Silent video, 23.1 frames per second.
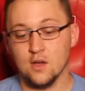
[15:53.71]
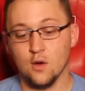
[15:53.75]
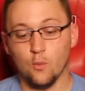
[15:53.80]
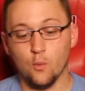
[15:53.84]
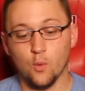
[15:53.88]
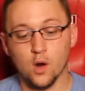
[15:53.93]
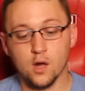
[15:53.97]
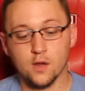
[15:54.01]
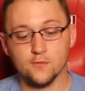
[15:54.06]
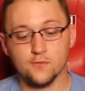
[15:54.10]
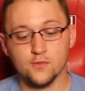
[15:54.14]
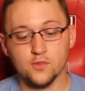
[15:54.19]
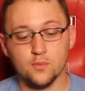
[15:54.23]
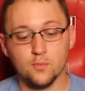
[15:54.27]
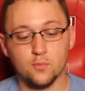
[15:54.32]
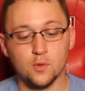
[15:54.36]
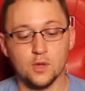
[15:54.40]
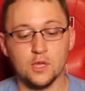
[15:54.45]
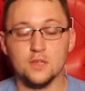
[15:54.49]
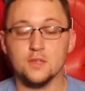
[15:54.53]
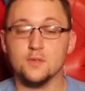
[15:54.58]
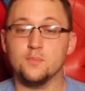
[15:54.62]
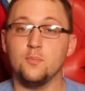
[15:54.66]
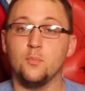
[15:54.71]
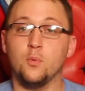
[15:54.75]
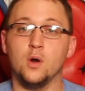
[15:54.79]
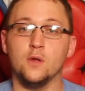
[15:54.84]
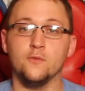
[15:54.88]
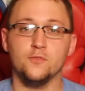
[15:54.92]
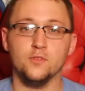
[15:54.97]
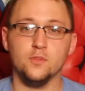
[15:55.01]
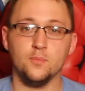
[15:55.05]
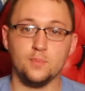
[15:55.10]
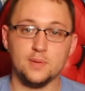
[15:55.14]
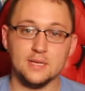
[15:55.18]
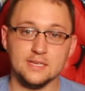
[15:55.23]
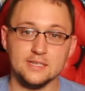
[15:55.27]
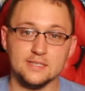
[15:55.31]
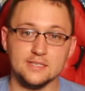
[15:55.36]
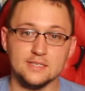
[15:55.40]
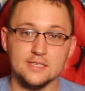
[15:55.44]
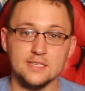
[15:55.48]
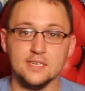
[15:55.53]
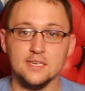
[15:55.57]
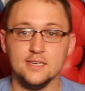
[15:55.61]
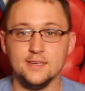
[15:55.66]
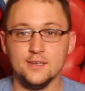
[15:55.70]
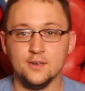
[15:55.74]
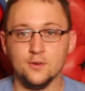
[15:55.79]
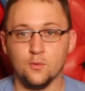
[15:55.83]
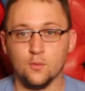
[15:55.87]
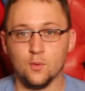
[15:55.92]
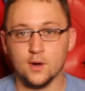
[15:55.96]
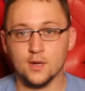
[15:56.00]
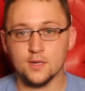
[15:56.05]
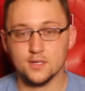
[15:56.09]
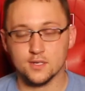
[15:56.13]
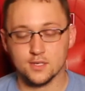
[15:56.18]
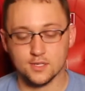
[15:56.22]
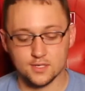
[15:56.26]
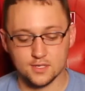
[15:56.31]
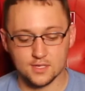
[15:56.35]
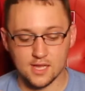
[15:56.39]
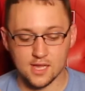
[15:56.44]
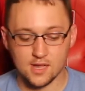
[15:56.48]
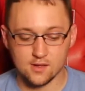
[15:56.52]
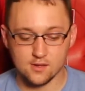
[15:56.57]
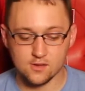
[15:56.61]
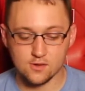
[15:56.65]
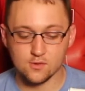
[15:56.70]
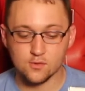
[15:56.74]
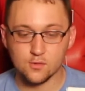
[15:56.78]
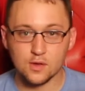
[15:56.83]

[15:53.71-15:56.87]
One for the PC, one to sell,